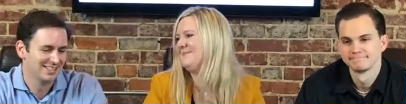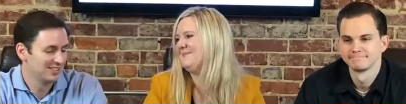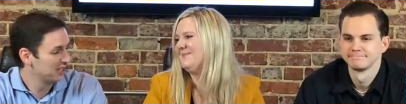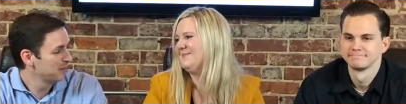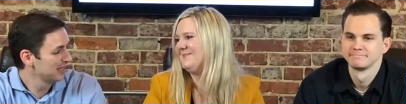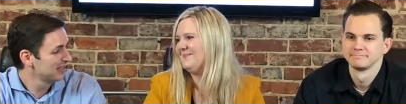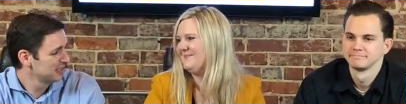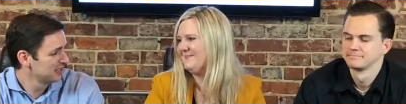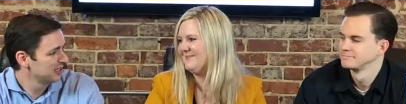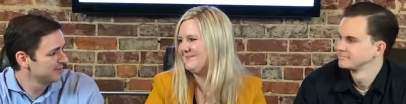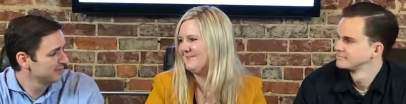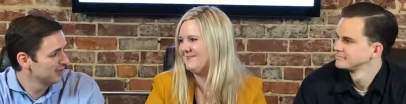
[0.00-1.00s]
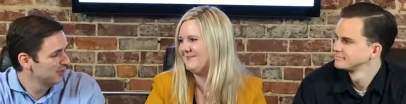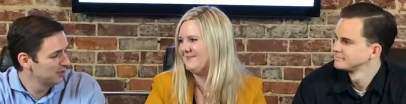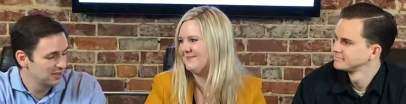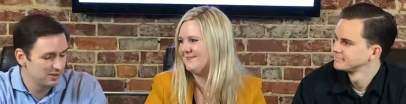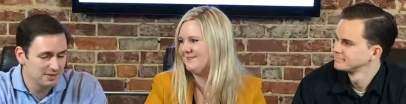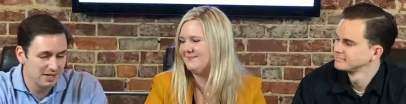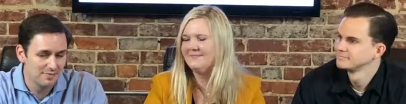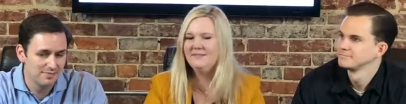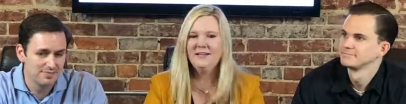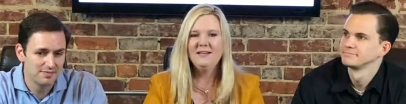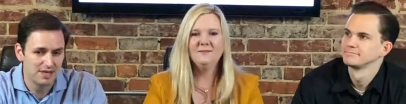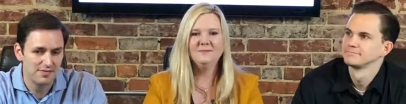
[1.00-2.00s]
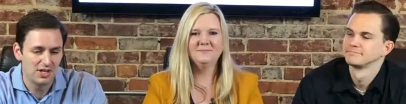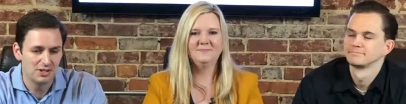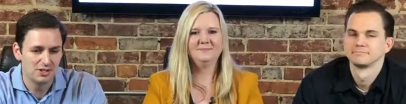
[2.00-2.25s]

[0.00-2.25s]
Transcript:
Speaker 1: You can make that jump. I'm with you. I'm, yeah. I follow